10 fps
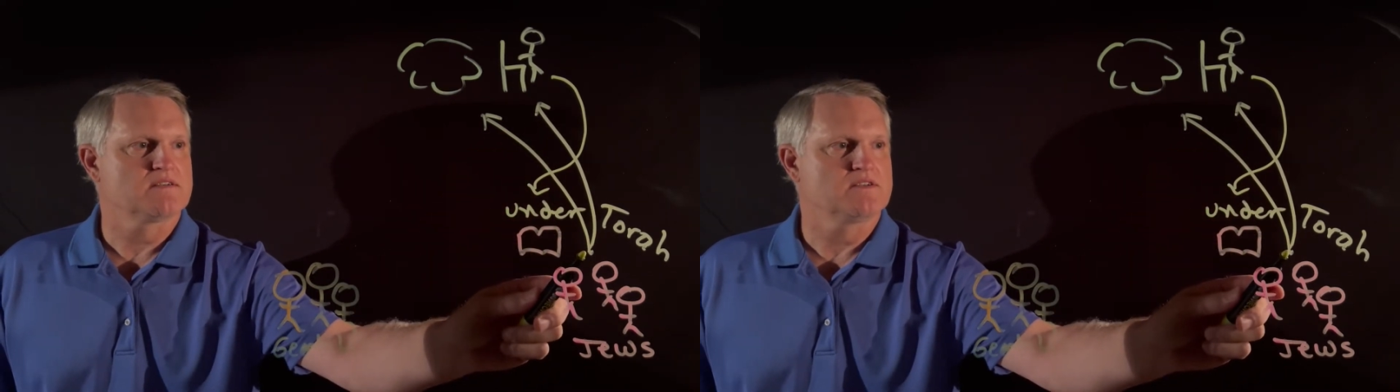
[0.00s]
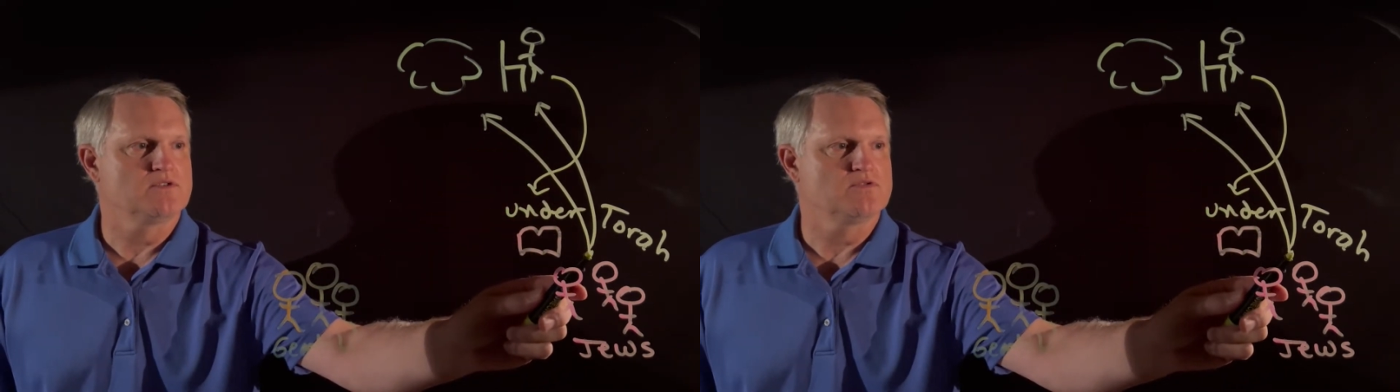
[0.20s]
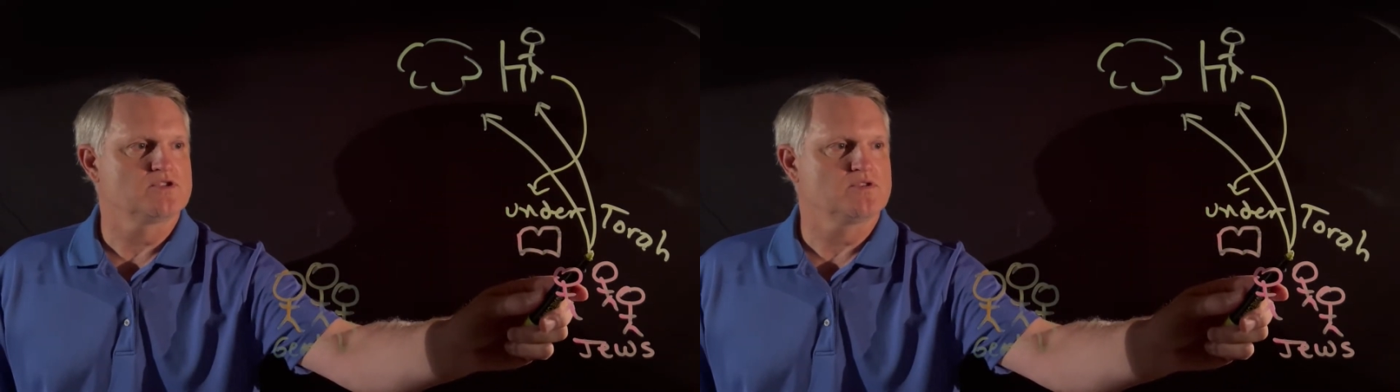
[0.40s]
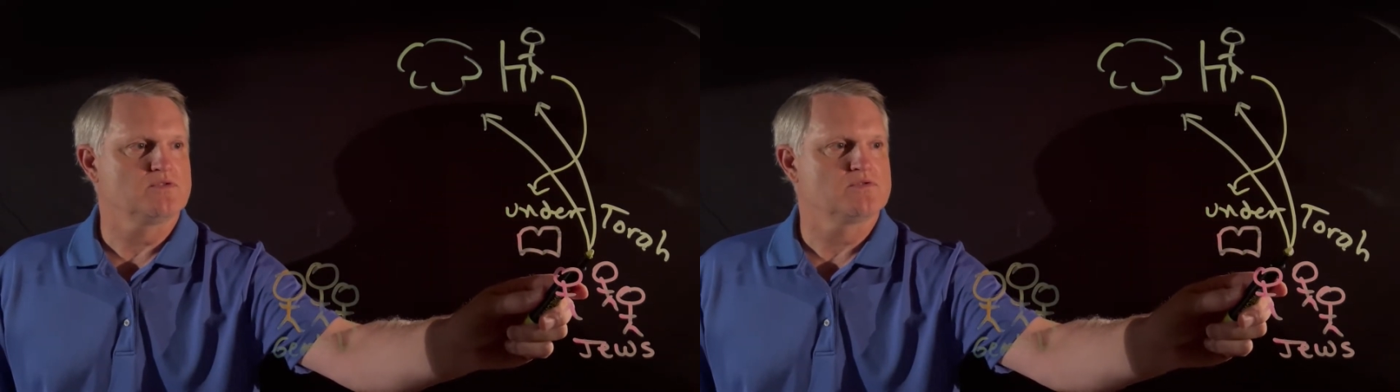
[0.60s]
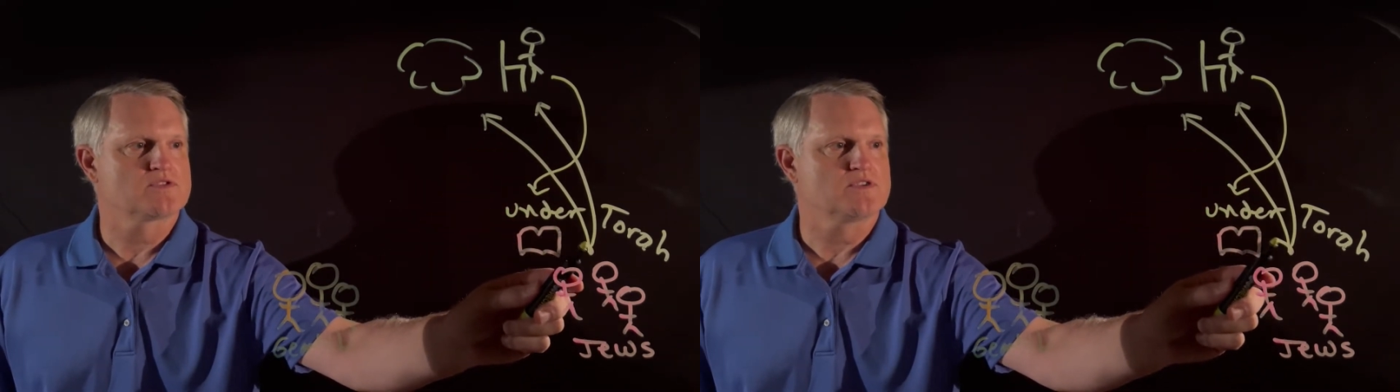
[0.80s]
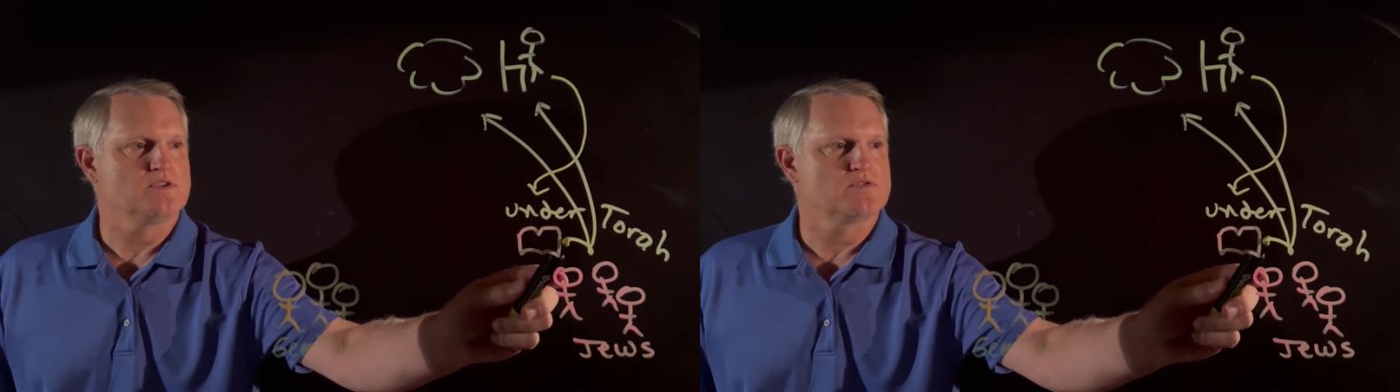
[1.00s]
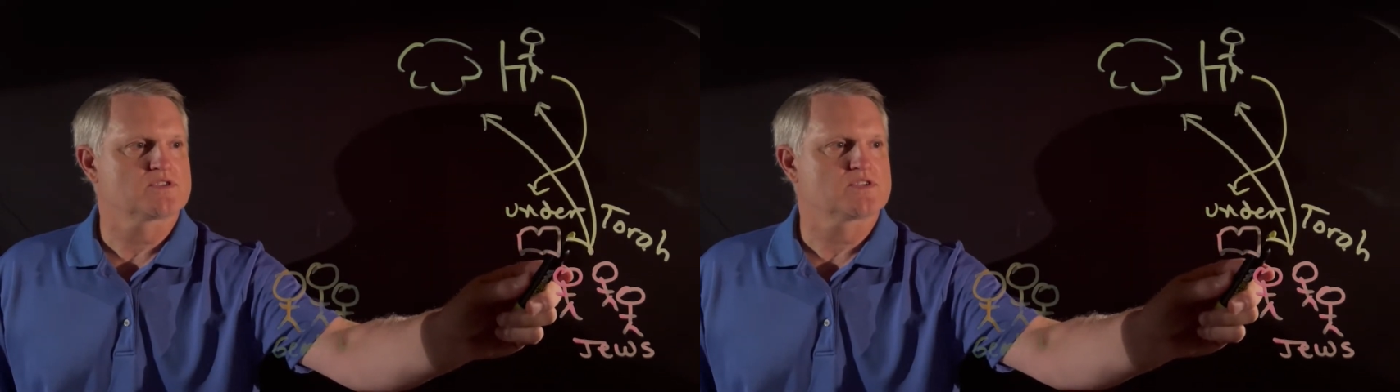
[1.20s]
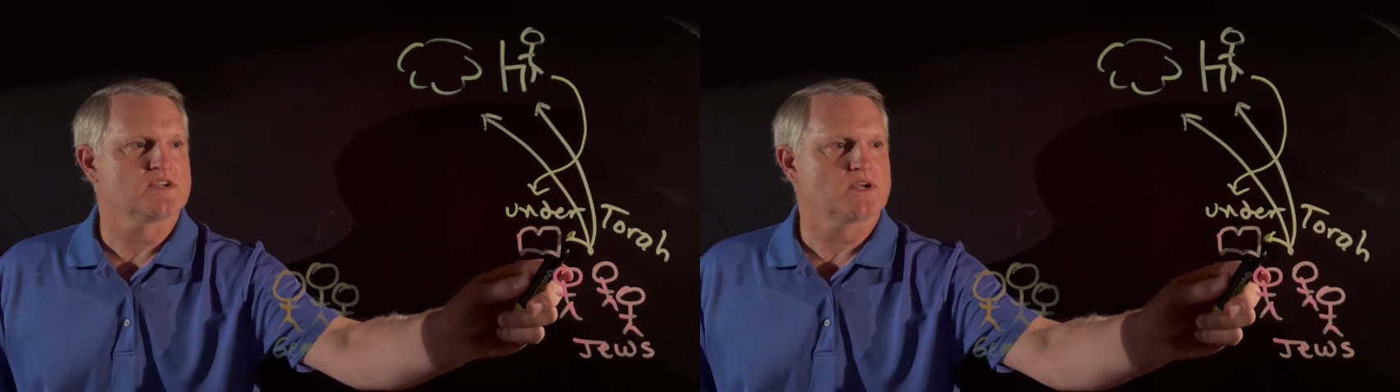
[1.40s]
you Jews, you
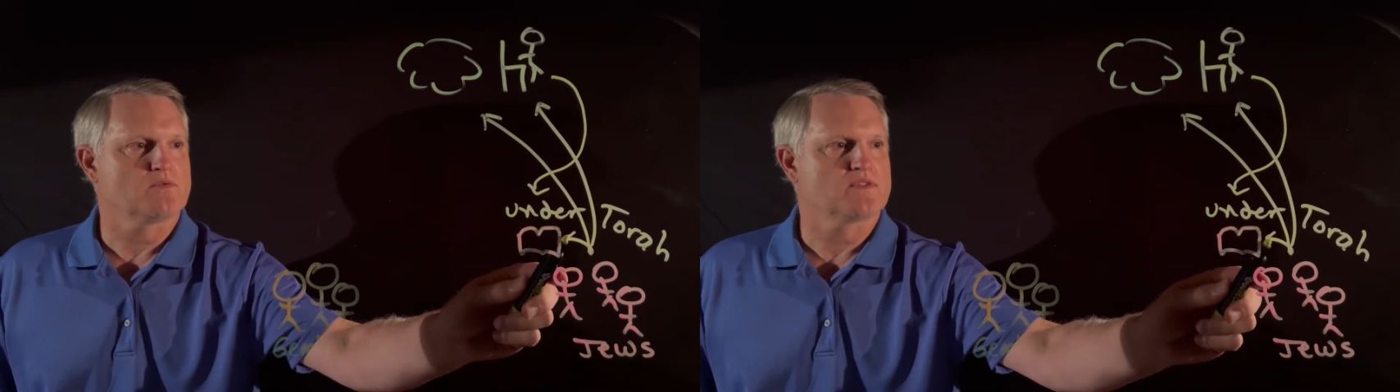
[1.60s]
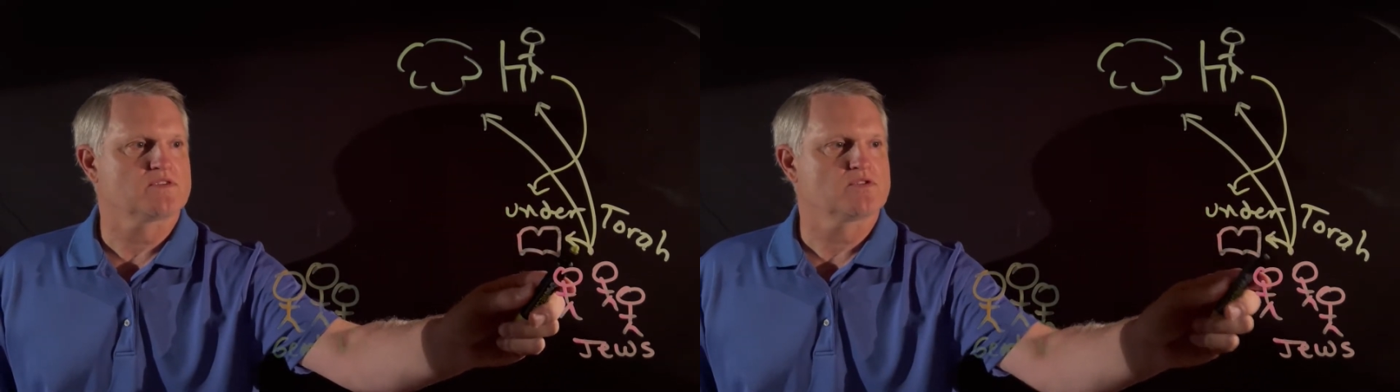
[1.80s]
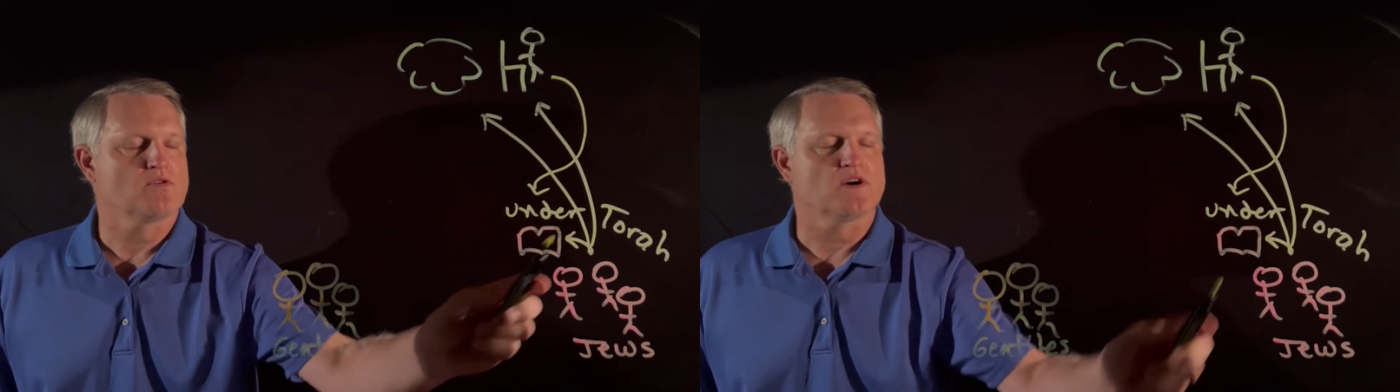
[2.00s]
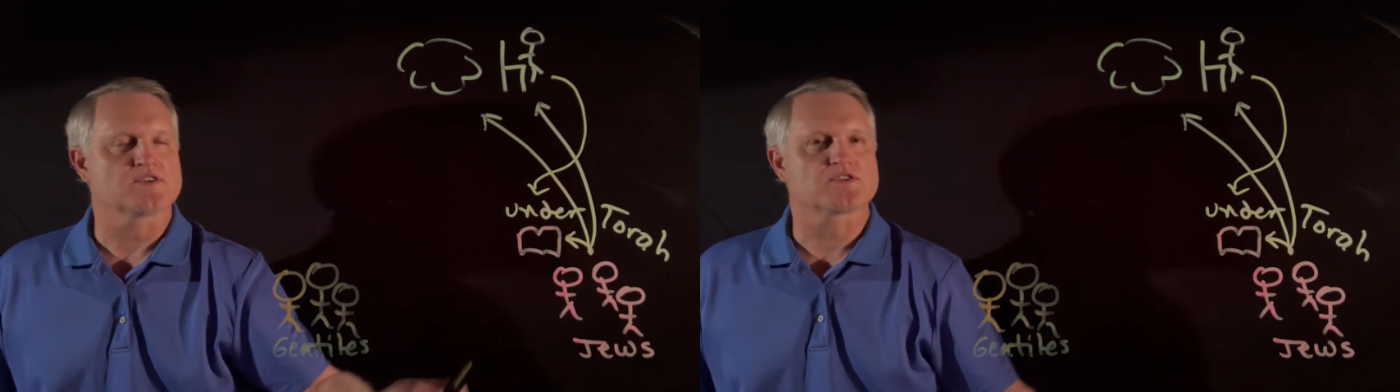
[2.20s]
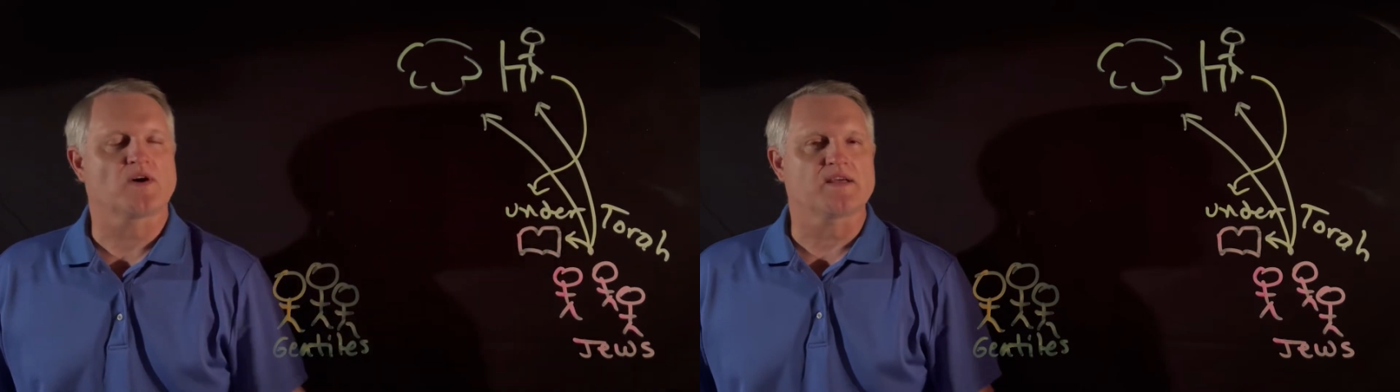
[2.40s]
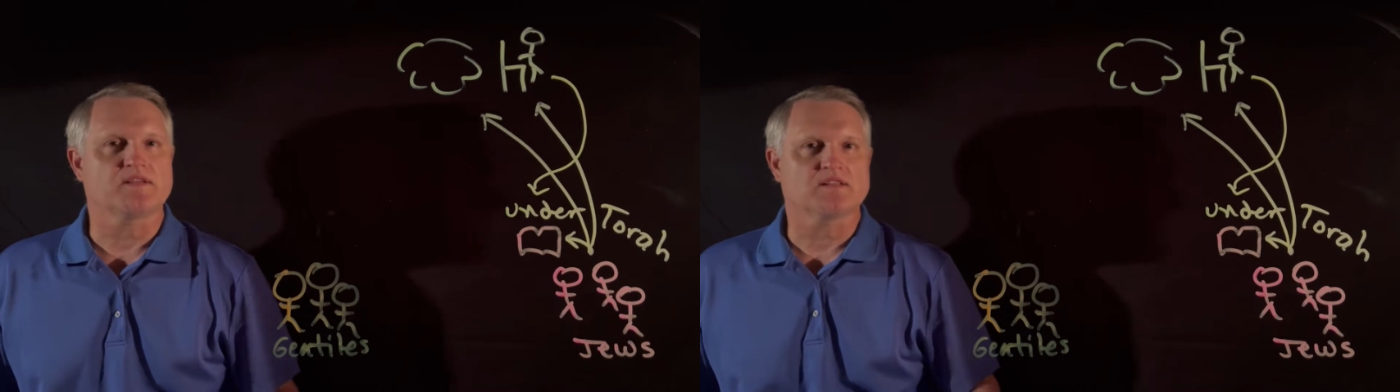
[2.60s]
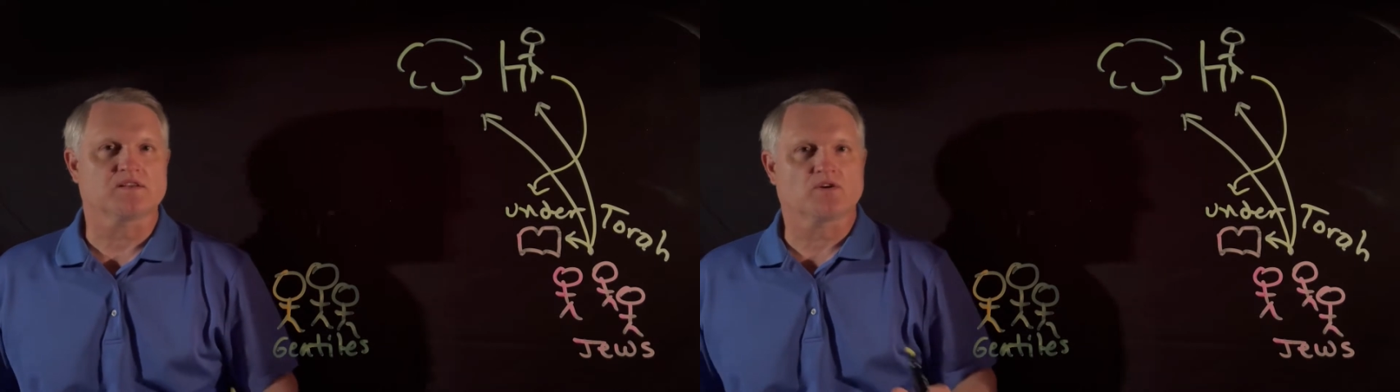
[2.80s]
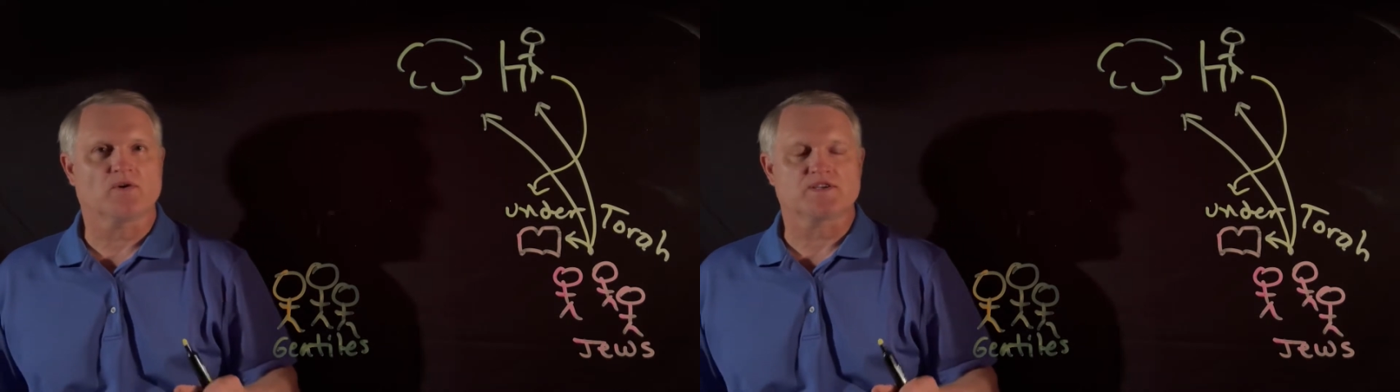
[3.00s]
stick with Torah. So I think the
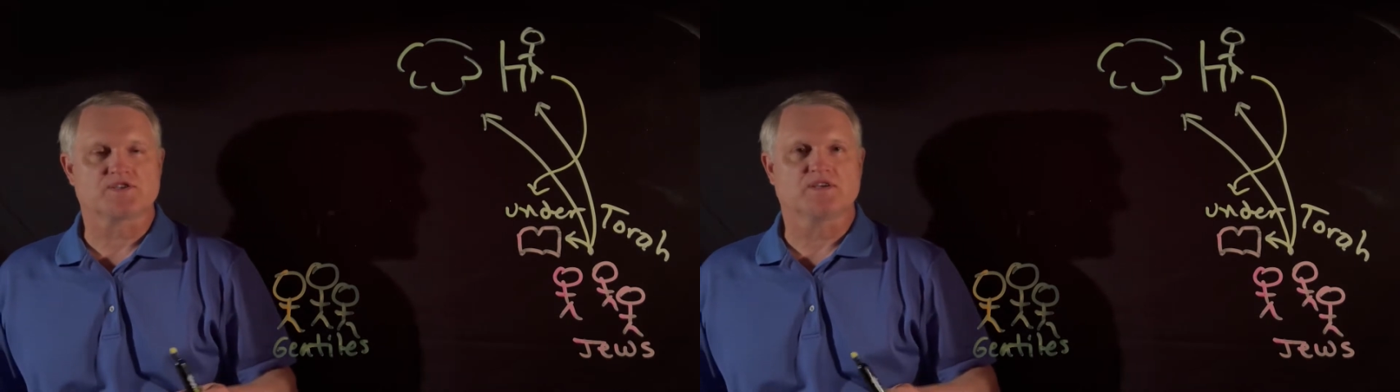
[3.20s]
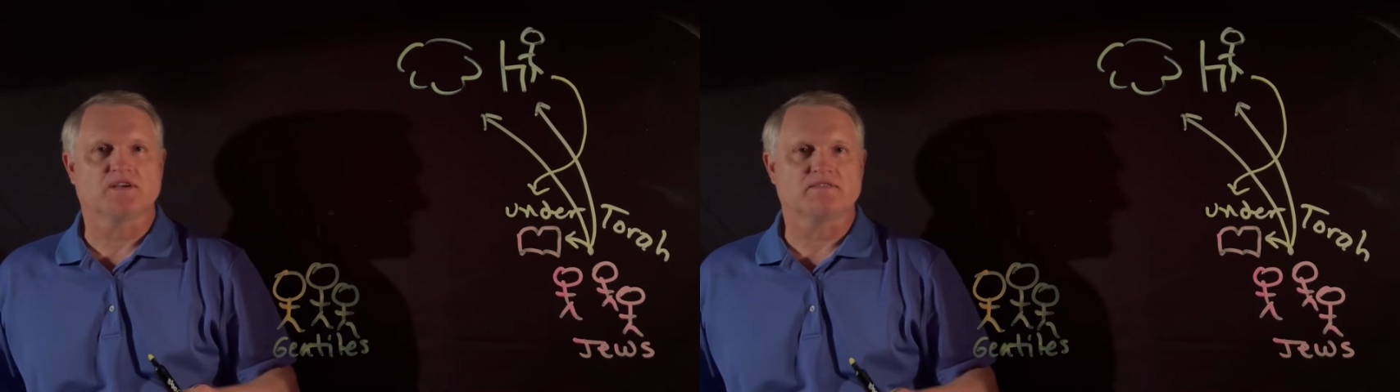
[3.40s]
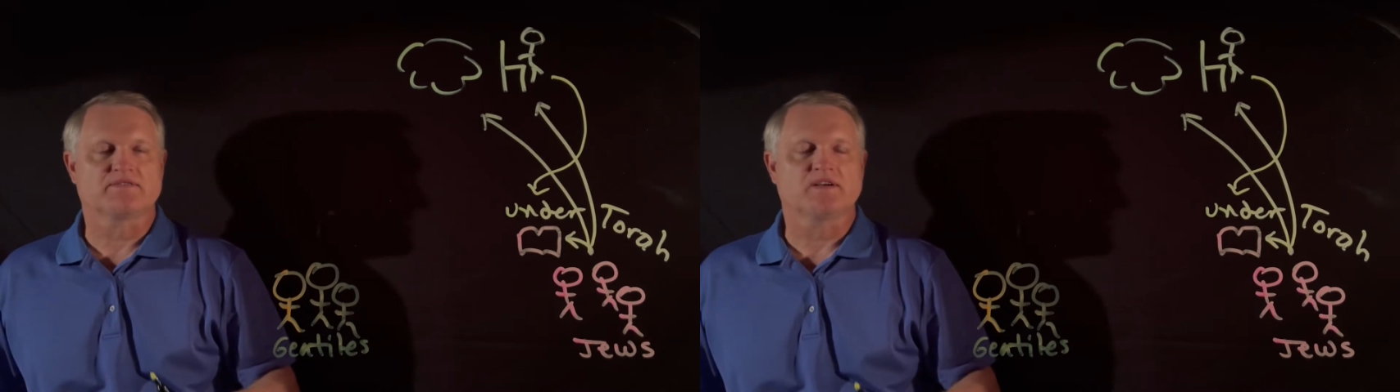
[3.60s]
question of